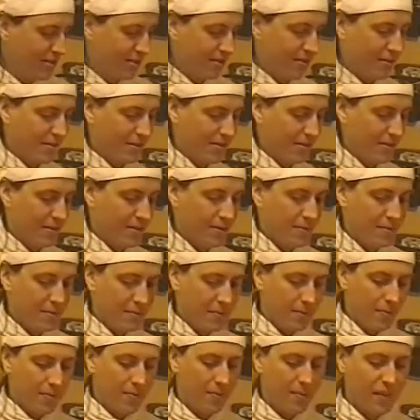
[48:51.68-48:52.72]
you let it cool
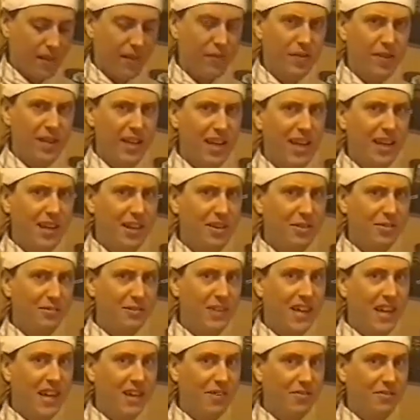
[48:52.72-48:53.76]
down, it'll be a
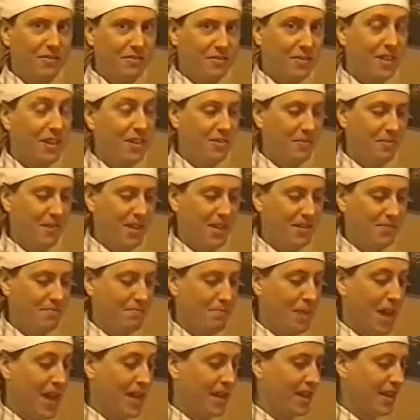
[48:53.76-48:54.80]
pain in the ass to get
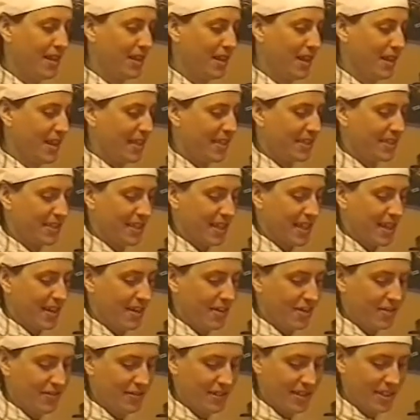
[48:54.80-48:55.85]
off, so
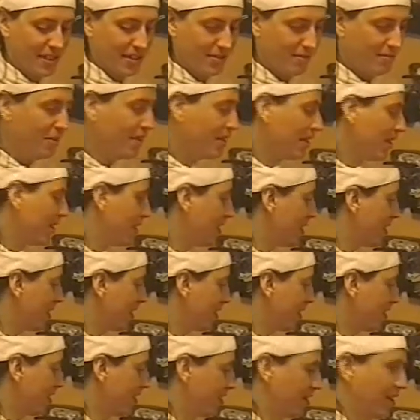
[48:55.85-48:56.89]
either mop it
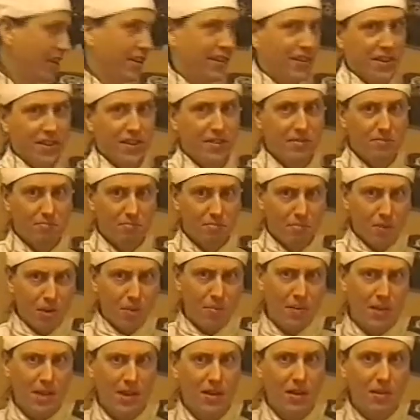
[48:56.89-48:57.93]
up or
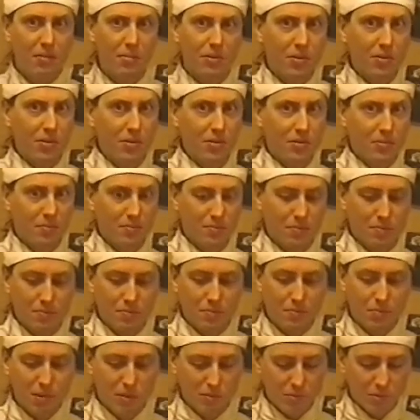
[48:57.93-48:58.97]
put water in it. You
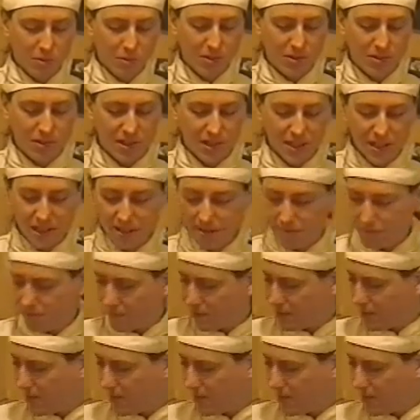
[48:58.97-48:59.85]
know, don't think you're